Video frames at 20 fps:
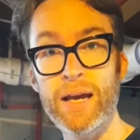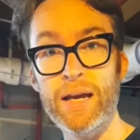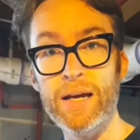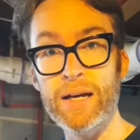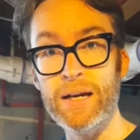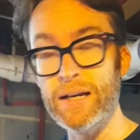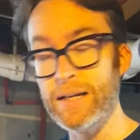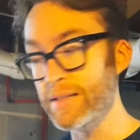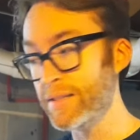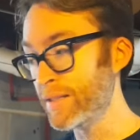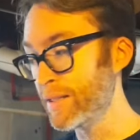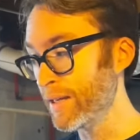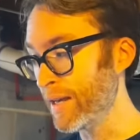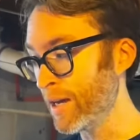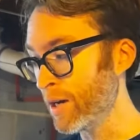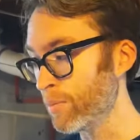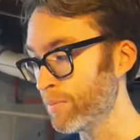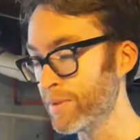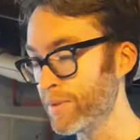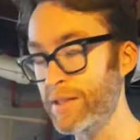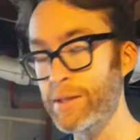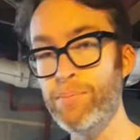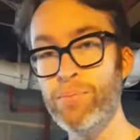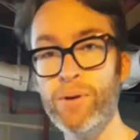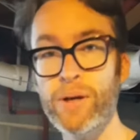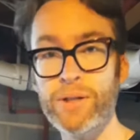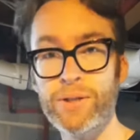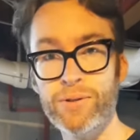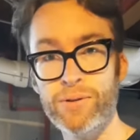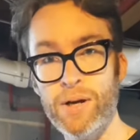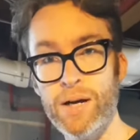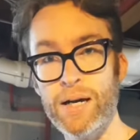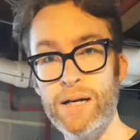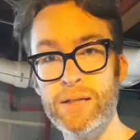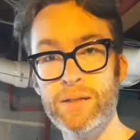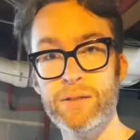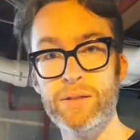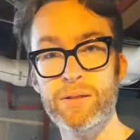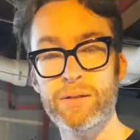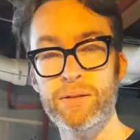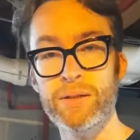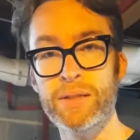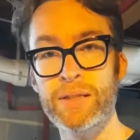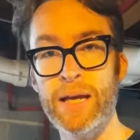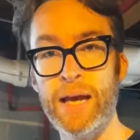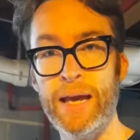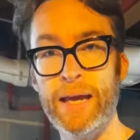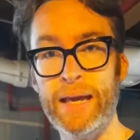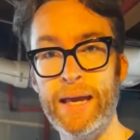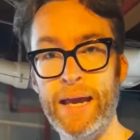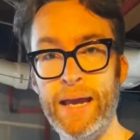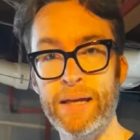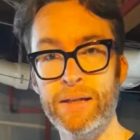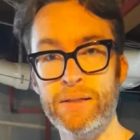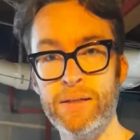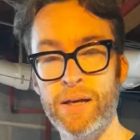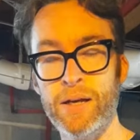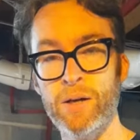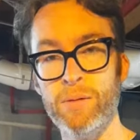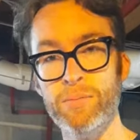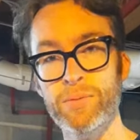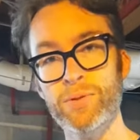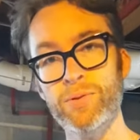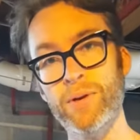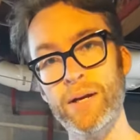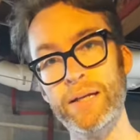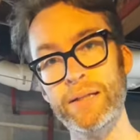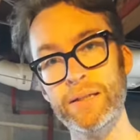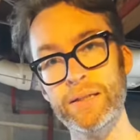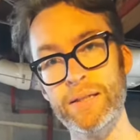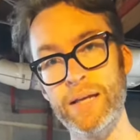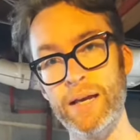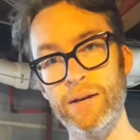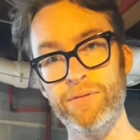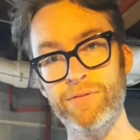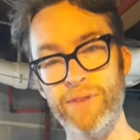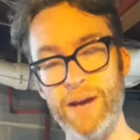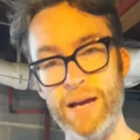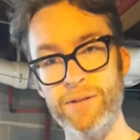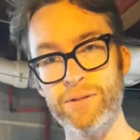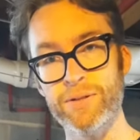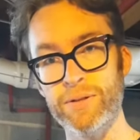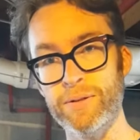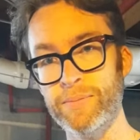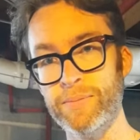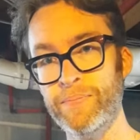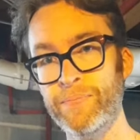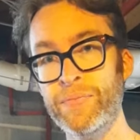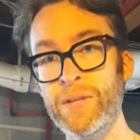to help depressurize the tank and to help drain the tank faster.